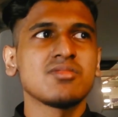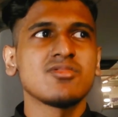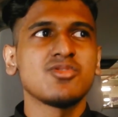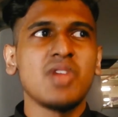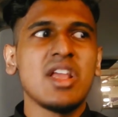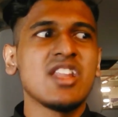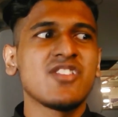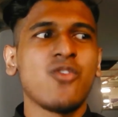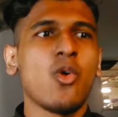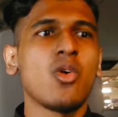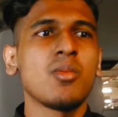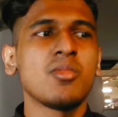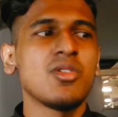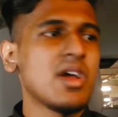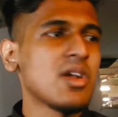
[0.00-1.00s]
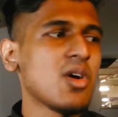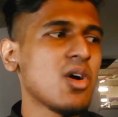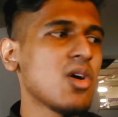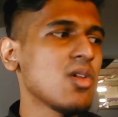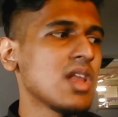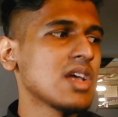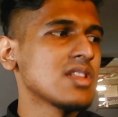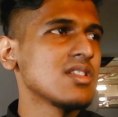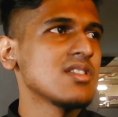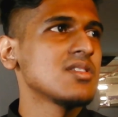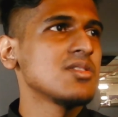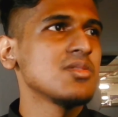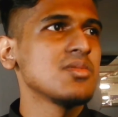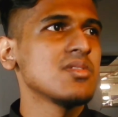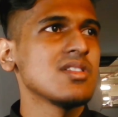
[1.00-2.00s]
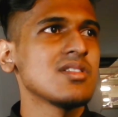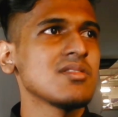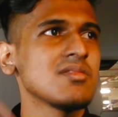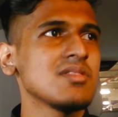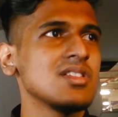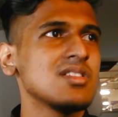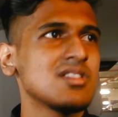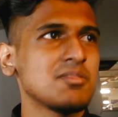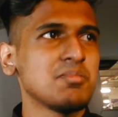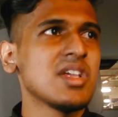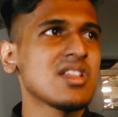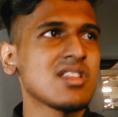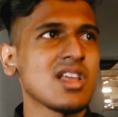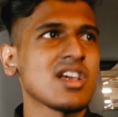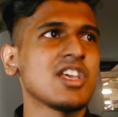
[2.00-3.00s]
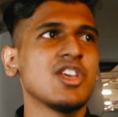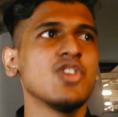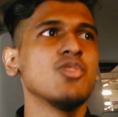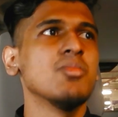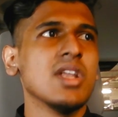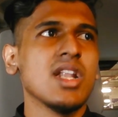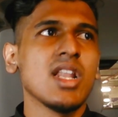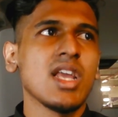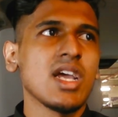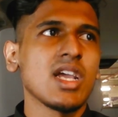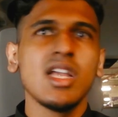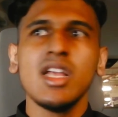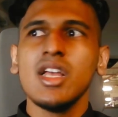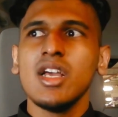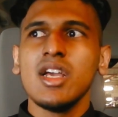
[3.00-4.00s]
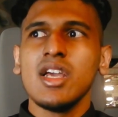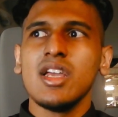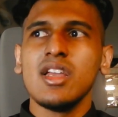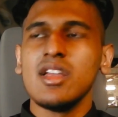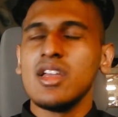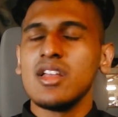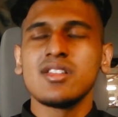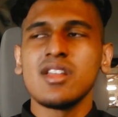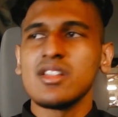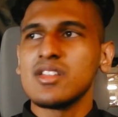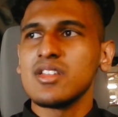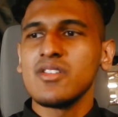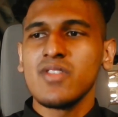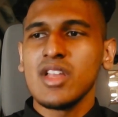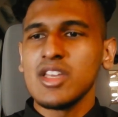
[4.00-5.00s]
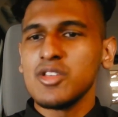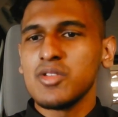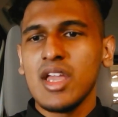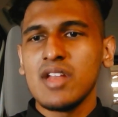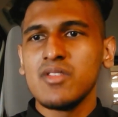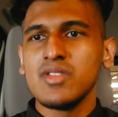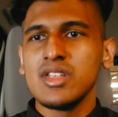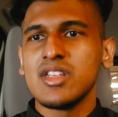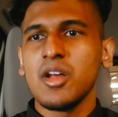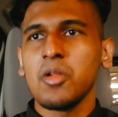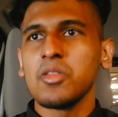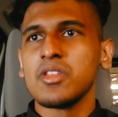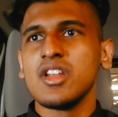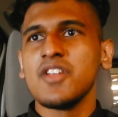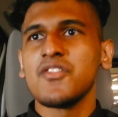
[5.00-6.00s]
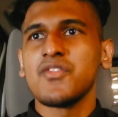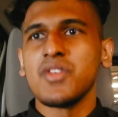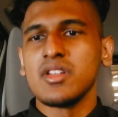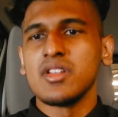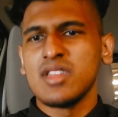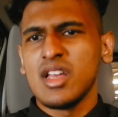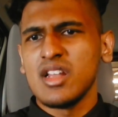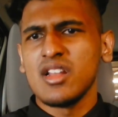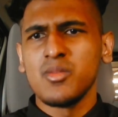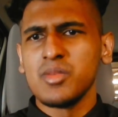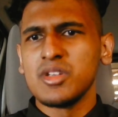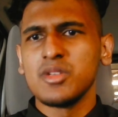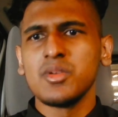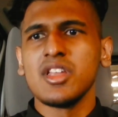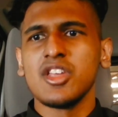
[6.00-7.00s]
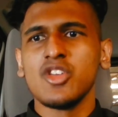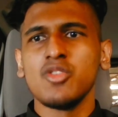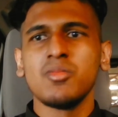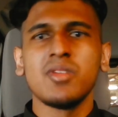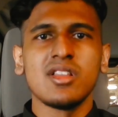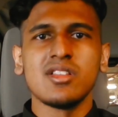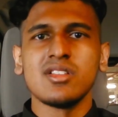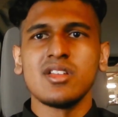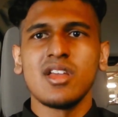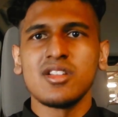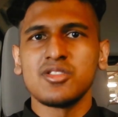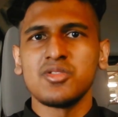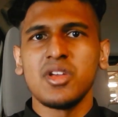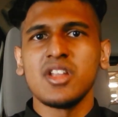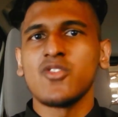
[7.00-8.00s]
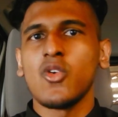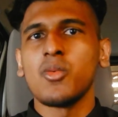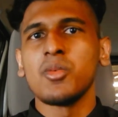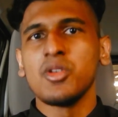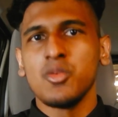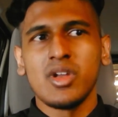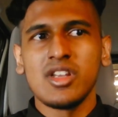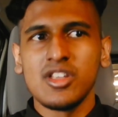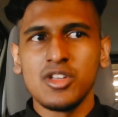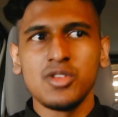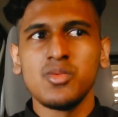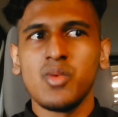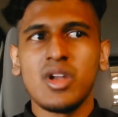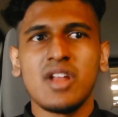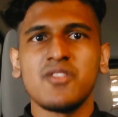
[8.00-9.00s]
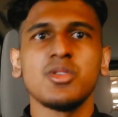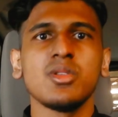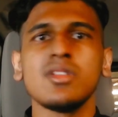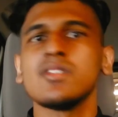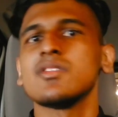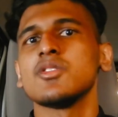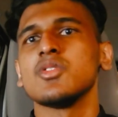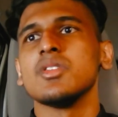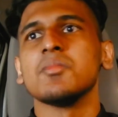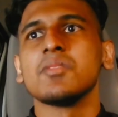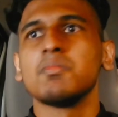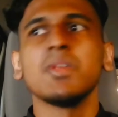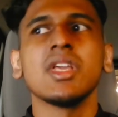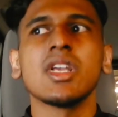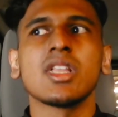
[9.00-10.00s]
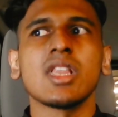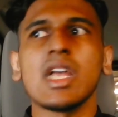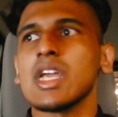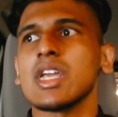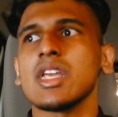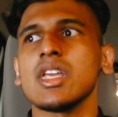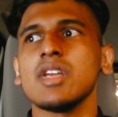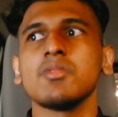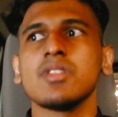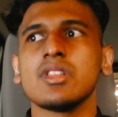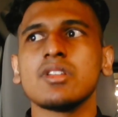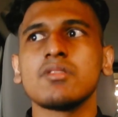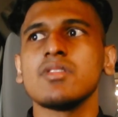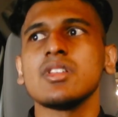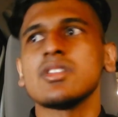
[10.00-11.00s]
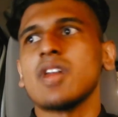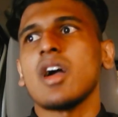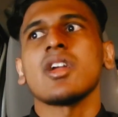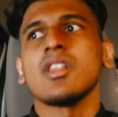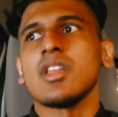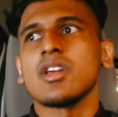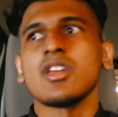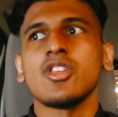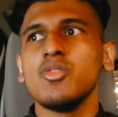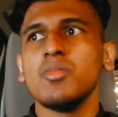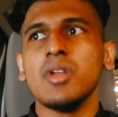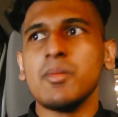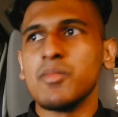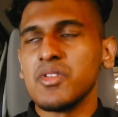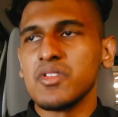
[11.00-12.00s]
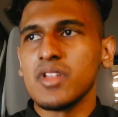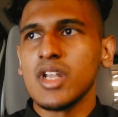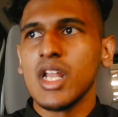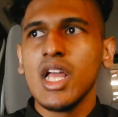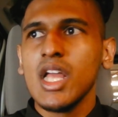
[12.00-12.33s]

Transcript: Transformer at all. Like, this dude literally speaks like a human. Like, it's as if, like, you can't really tell the difference that between a human and a Transformer whenever you listen to him speak. Like, he was literally talking like a human person.